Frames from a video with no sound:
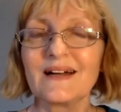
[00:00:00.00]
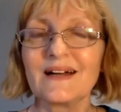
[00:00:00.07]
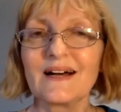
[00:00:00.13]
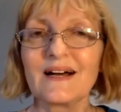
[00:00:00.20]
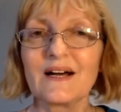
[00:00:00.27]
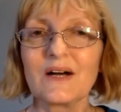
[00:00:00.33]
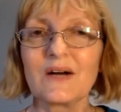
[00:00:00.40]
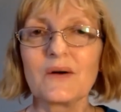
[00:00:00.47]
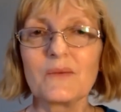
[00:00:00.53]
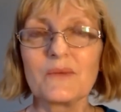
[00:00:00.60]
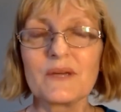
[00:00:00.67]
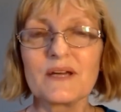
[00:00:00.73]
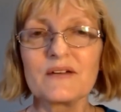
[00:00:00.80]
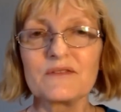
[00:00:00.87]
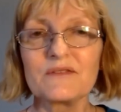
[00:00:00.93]
Uh, and
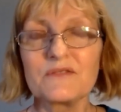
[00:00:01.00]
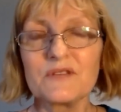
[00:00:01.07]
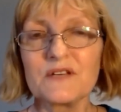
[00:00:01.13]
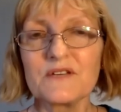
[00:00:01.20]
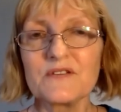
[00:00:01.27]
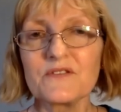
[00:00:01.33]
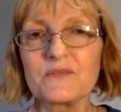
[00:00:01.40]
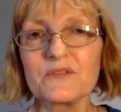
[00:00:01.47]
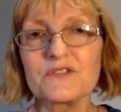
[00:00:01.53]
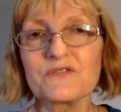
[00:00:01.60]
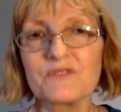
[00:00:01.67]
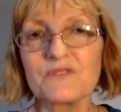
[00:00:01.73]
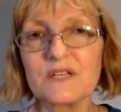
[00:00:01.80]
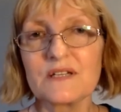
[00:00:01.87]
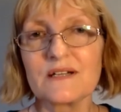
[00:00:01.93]
we have things which
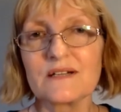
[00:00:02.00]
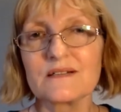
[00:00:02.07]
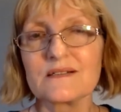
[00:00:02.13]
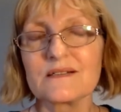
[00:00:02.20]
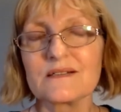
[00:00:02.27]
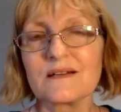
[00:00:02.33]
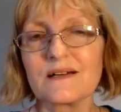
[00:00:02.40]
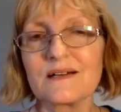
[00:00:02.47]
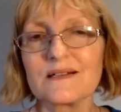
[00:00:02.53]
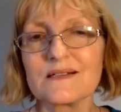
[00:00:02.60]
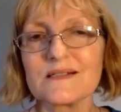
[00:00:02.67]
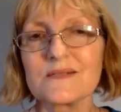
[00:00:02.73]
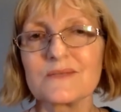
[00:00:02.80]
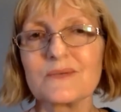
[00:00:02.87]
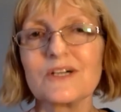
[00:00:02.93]
feed our
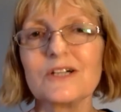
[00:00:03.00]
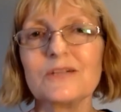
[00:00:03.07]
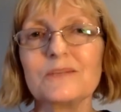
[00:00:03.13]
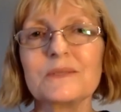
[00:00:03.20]
desires as well.